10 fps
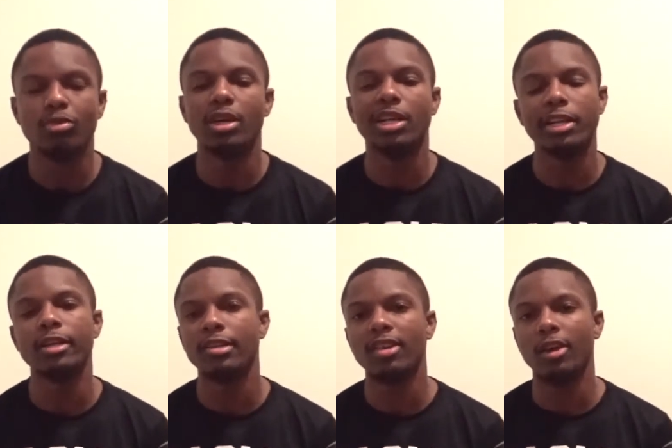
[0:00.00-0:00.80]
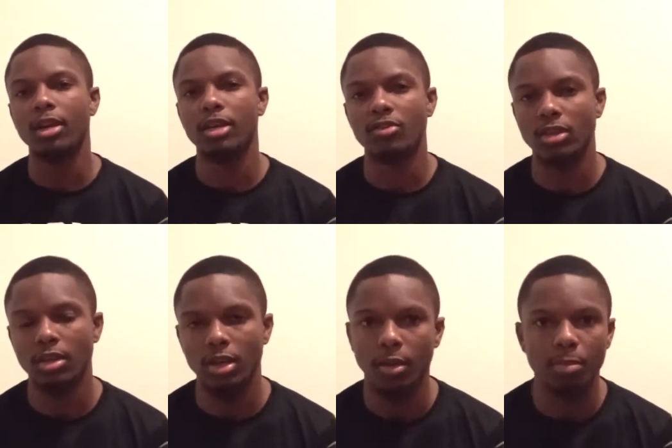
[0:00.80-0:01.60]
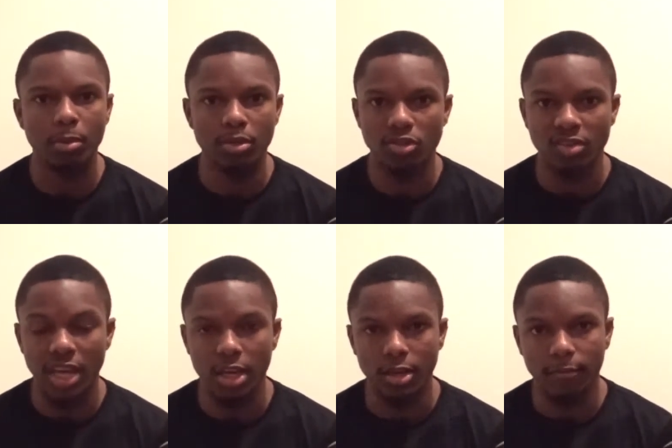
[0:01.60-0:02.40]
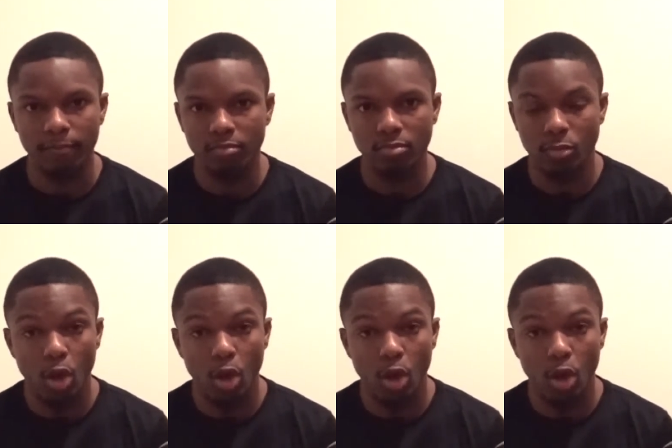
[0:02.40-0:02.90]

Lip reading: yo, you can clearly tell that he's good, and people are just hating.